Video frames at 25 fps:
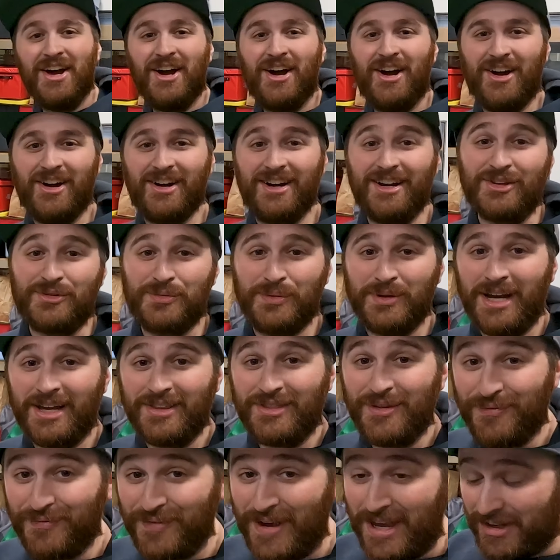All right, so we got
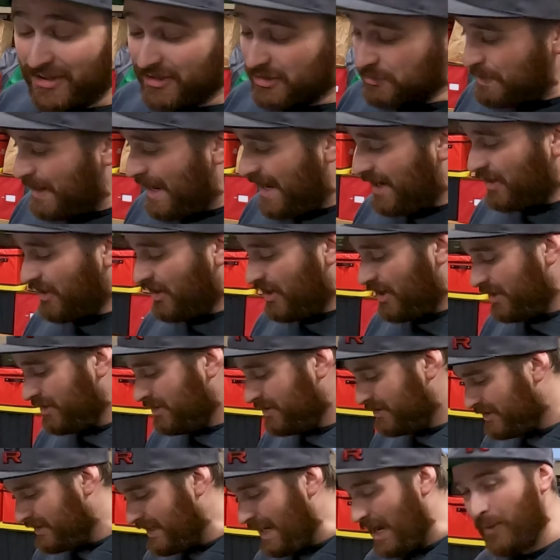the fenders back on.
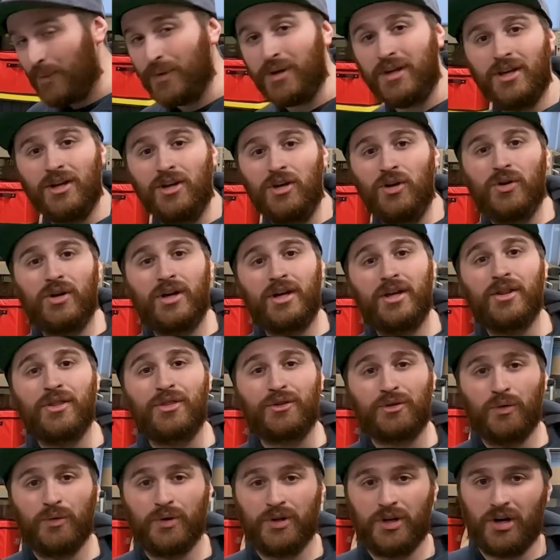Now we can go ahead and
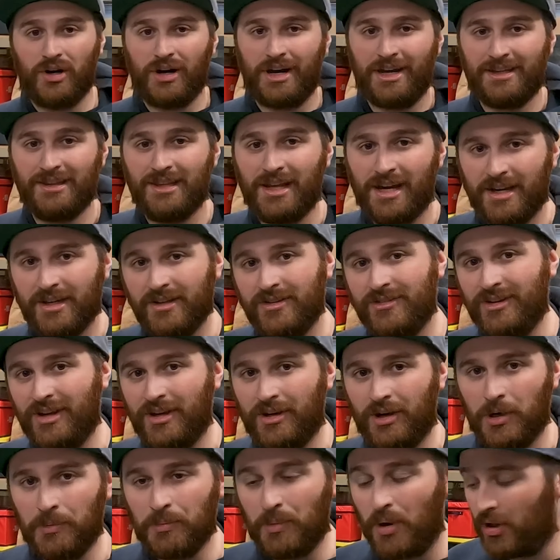throw in our headlights and
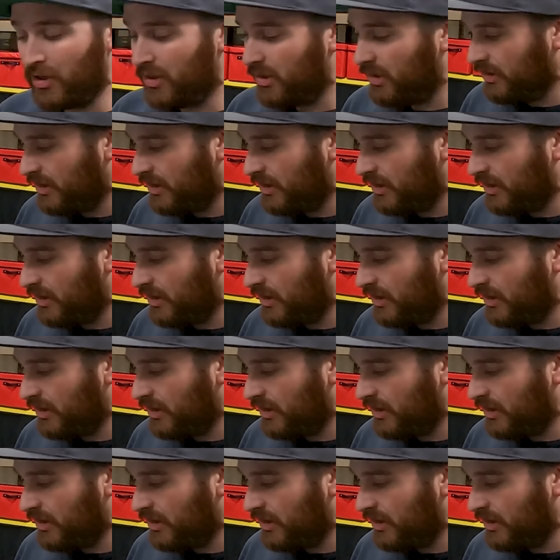our marker